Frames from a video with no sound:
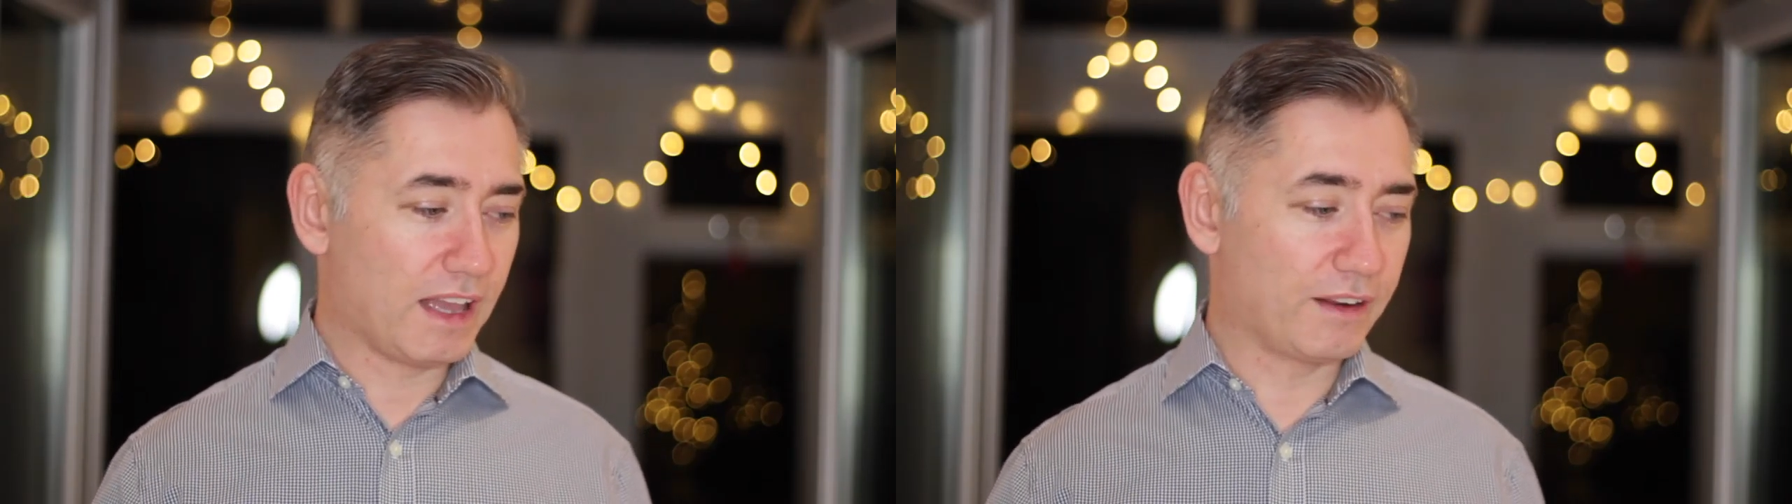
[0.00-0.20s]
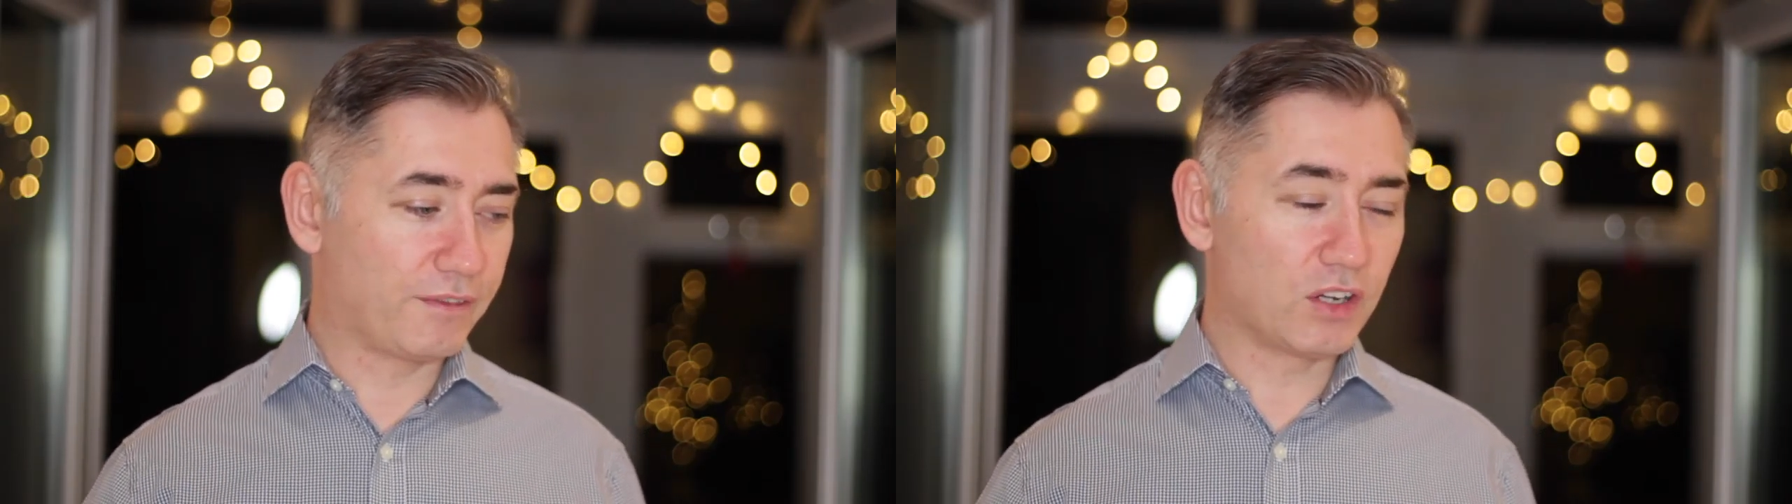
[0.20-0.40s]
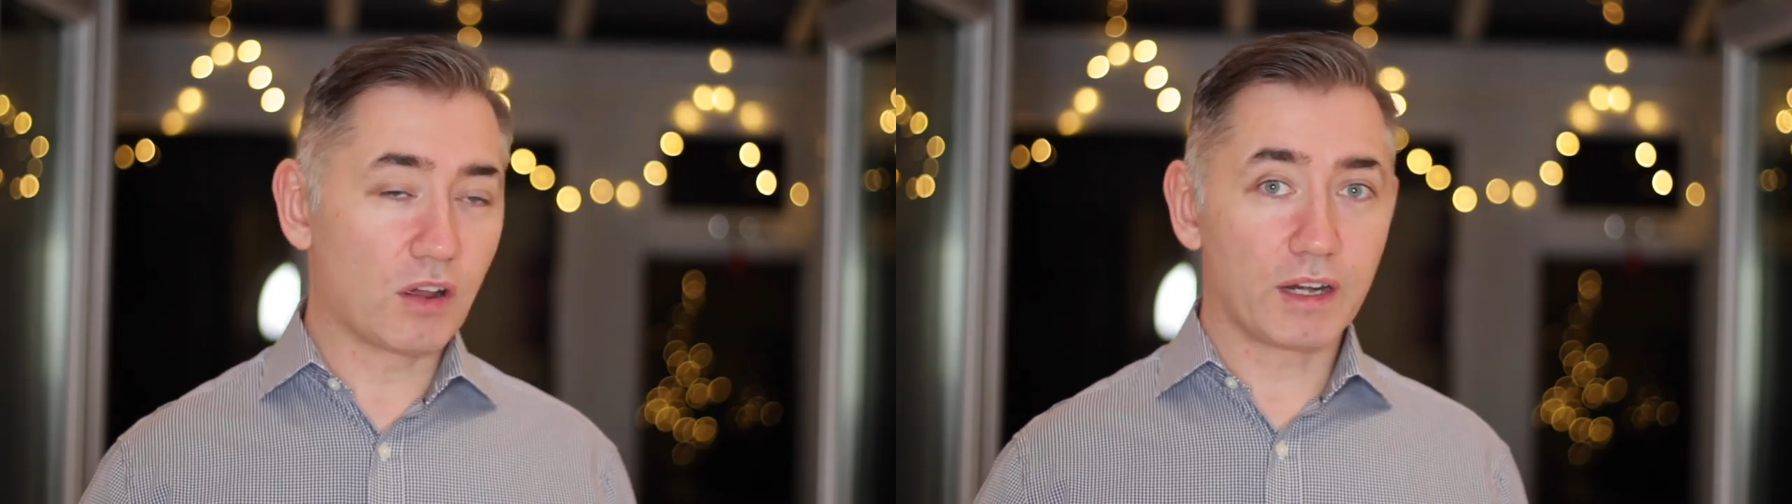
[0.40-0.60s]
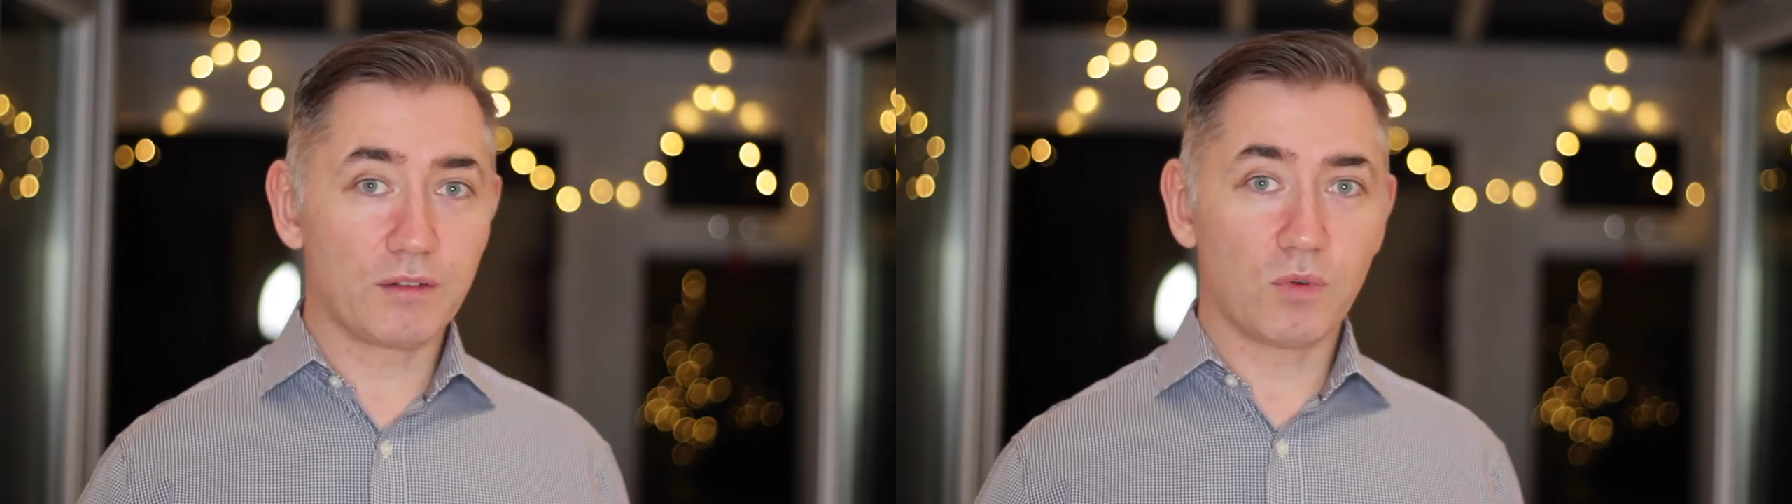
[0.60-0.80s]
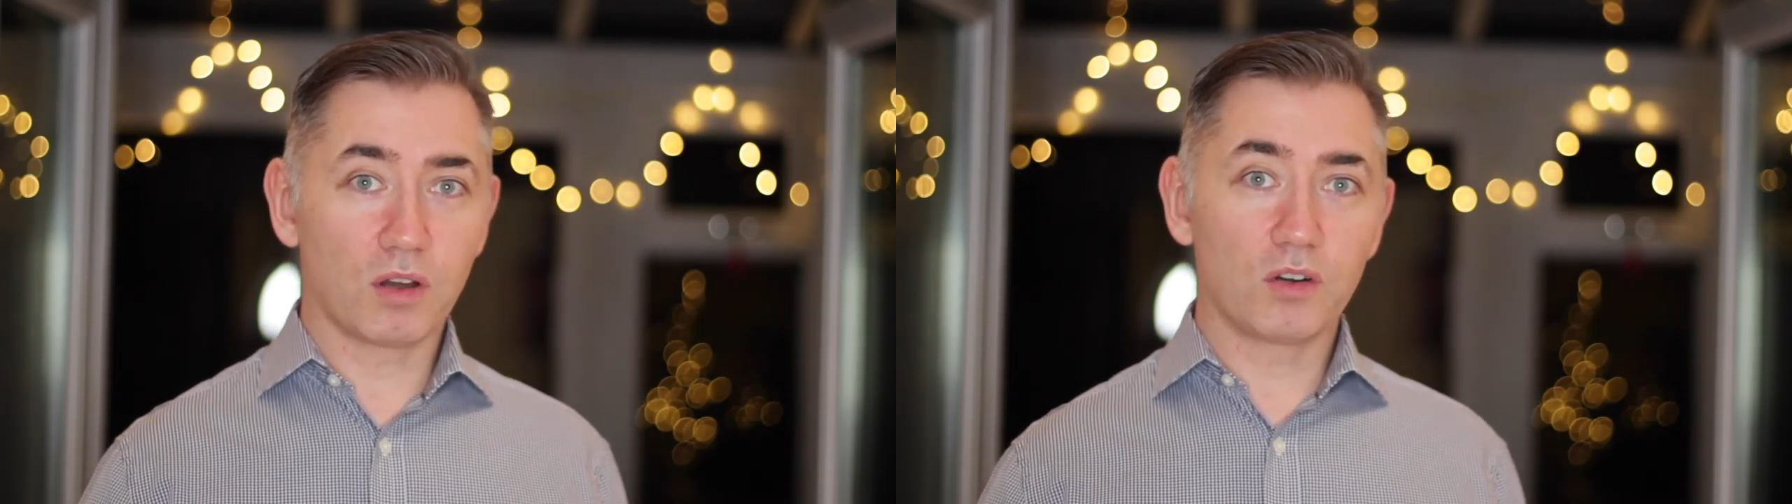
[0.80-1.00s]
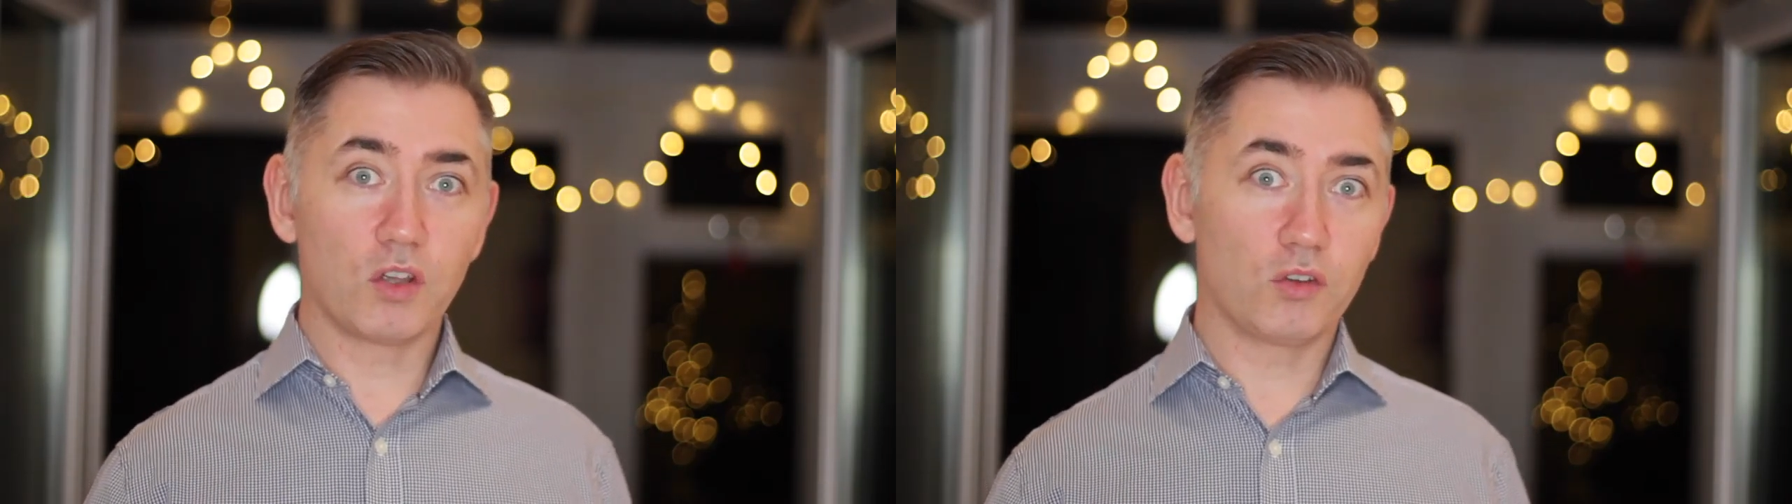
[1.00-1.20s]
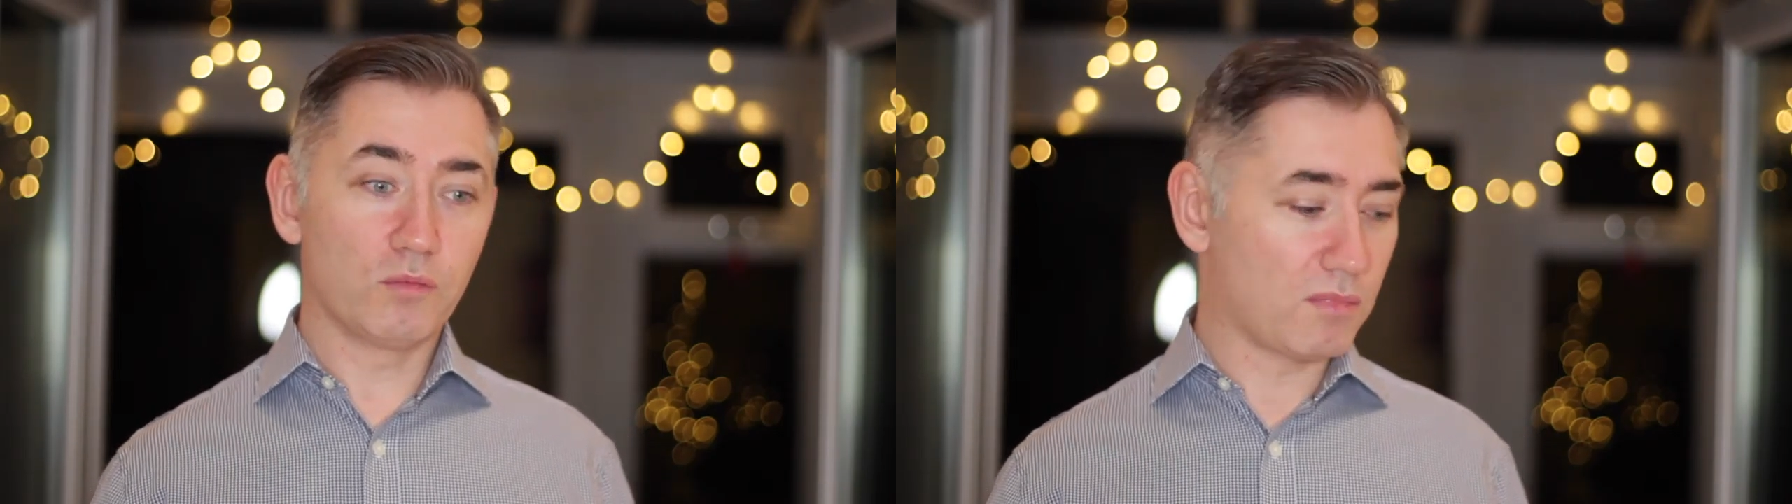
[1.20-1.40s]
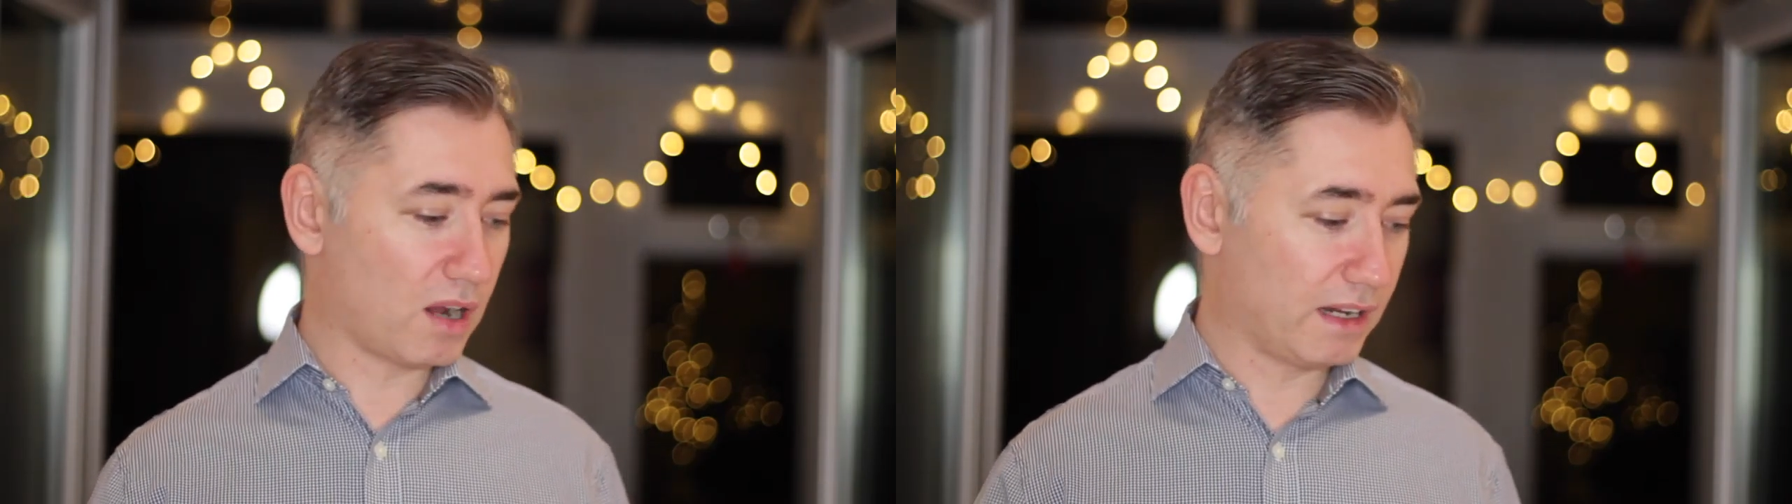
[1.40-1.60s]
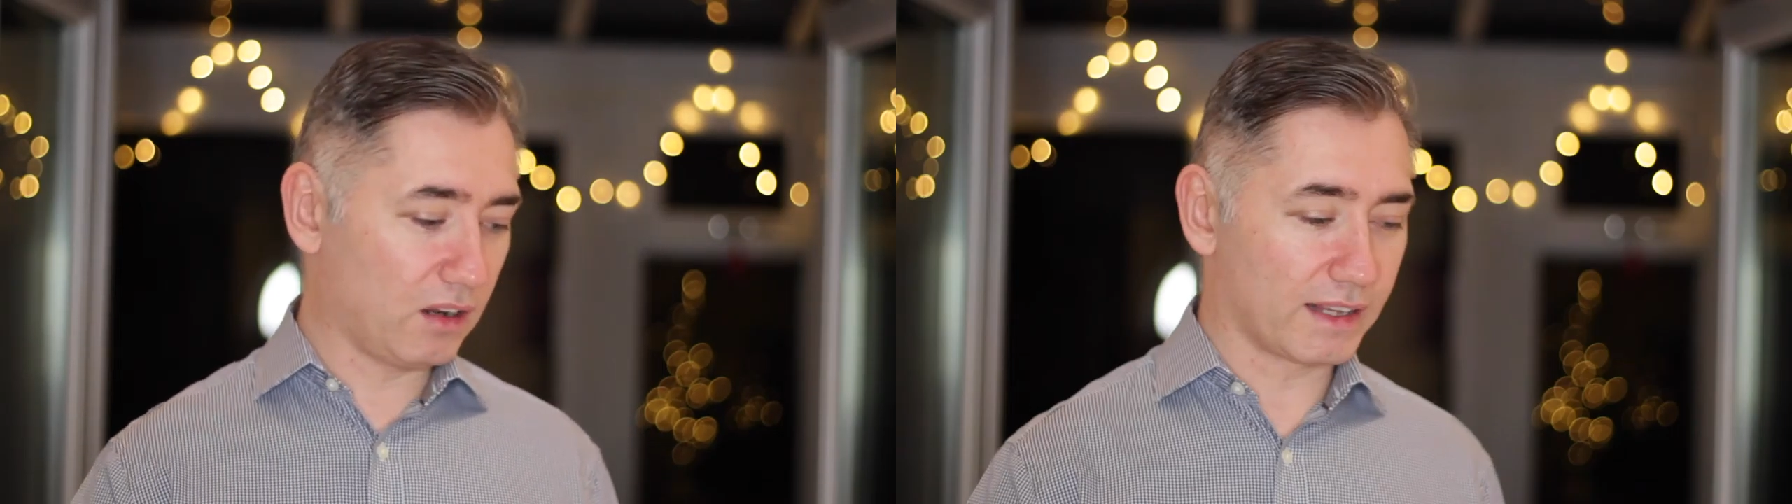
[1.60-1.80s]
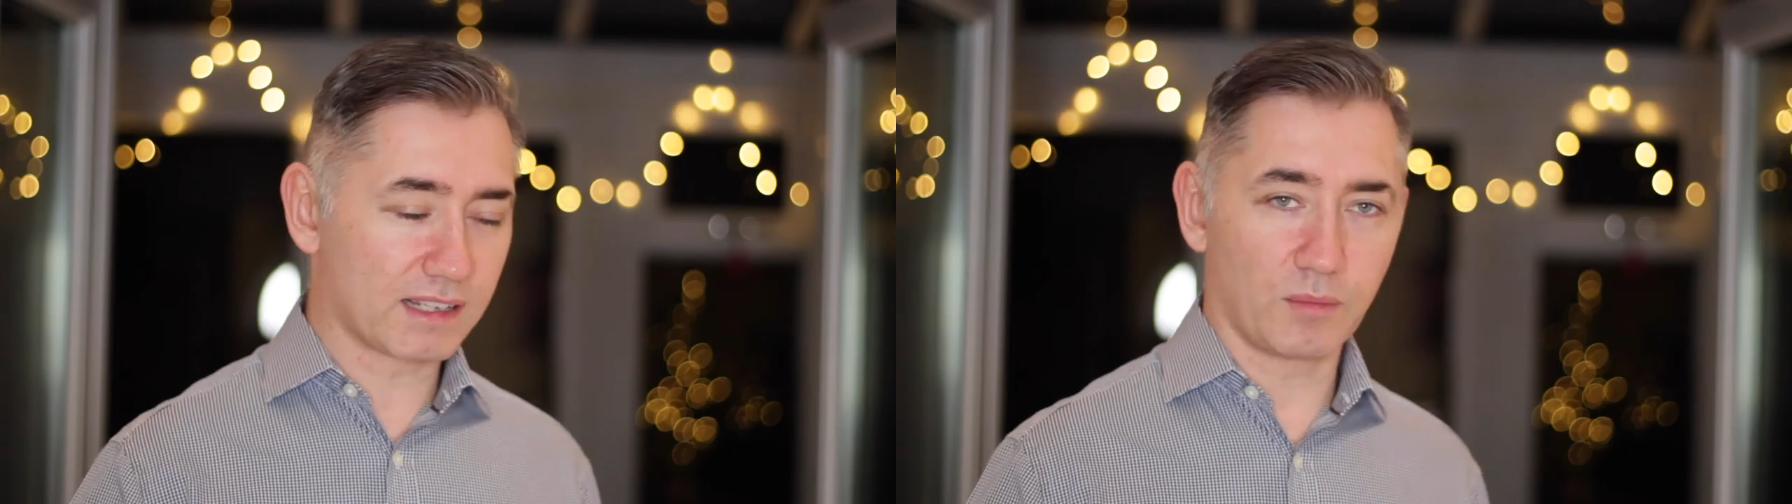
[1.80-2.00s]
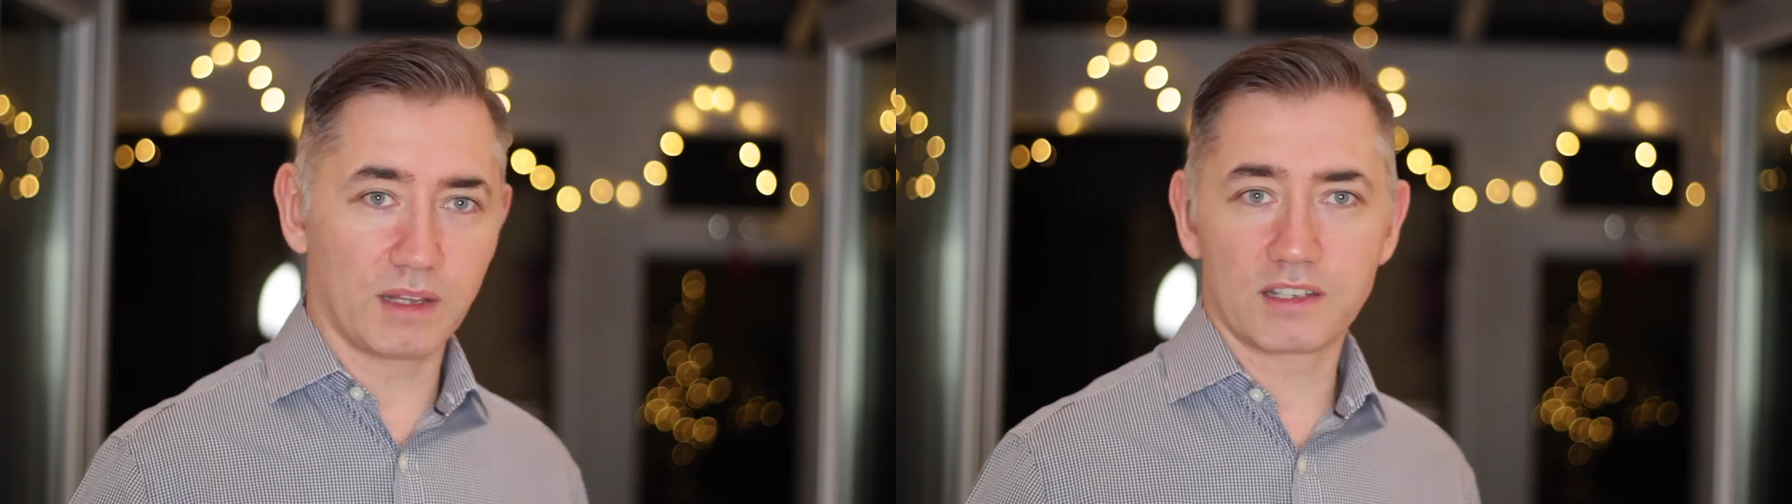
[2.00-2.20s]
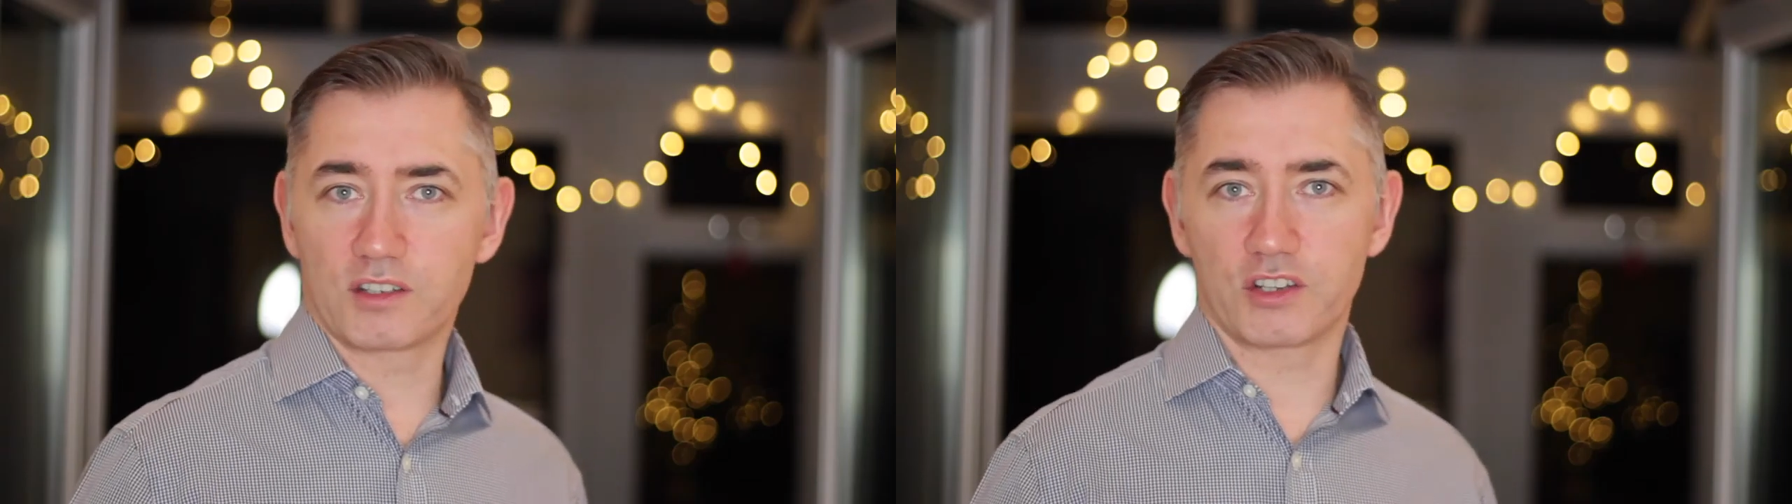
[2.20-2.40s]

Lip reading: And if you know anyone who might like some of this,